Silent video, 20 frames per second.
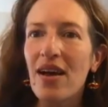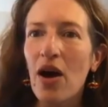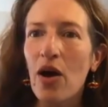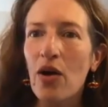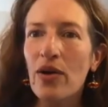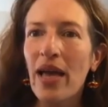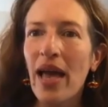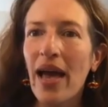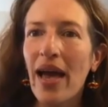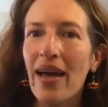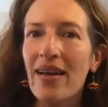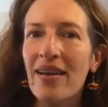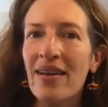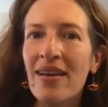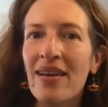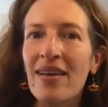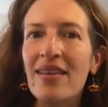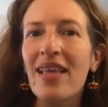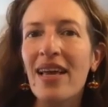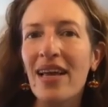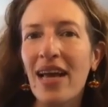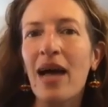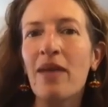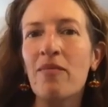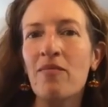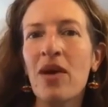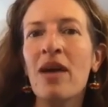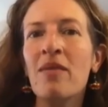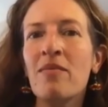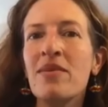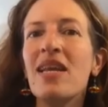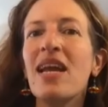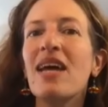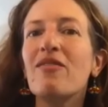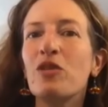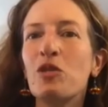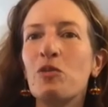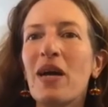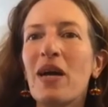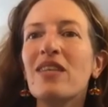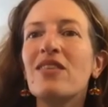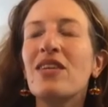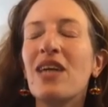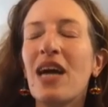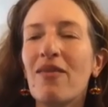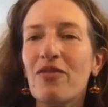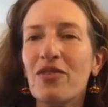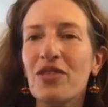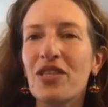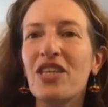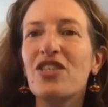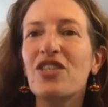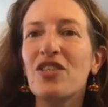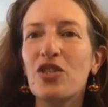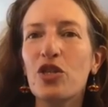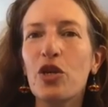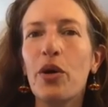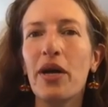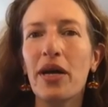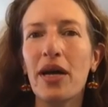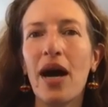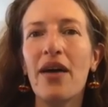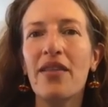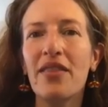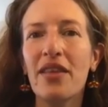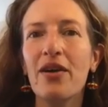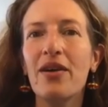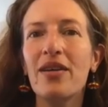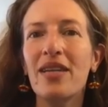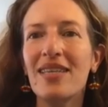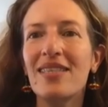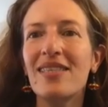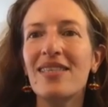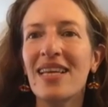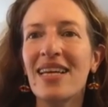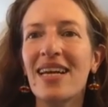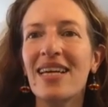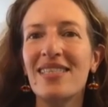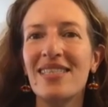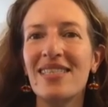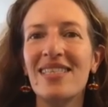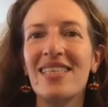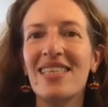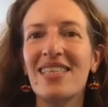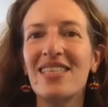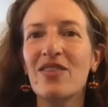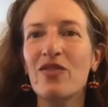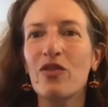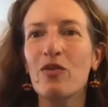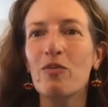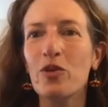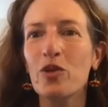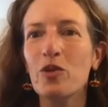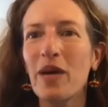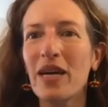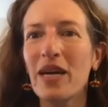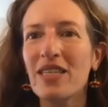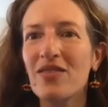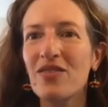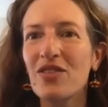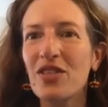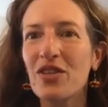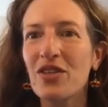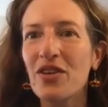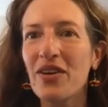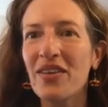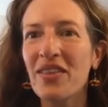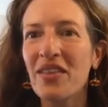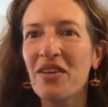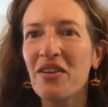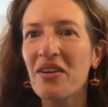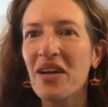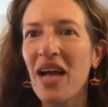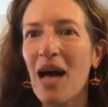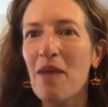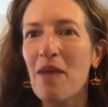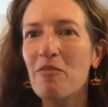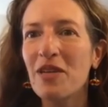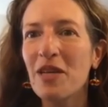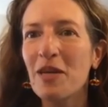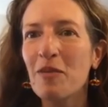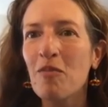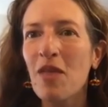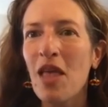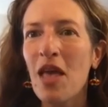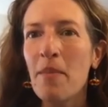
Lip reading: Okay, like I respect the conversation that's going on there, and I think I see the different perspectives that are happening.